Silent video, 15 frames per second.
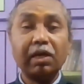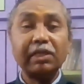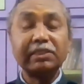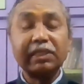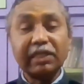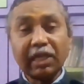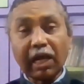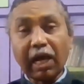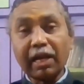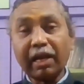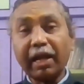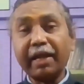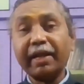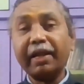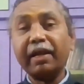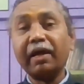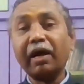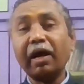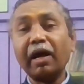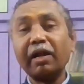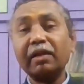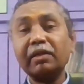setting
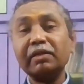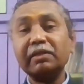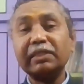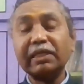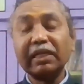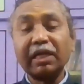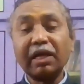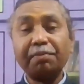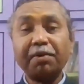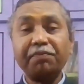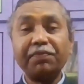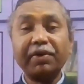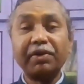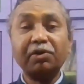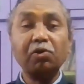up of a